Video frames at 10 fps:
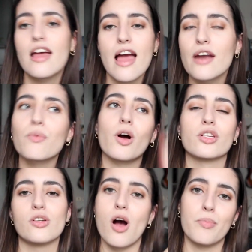and
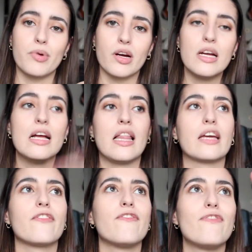watch an opera,
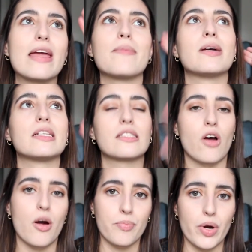like a famous
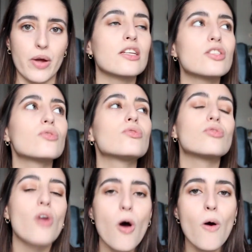opera. You can do
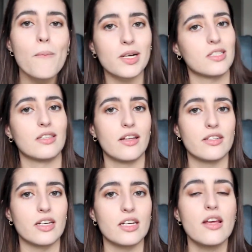so much in
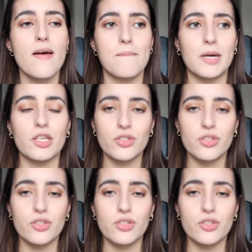London by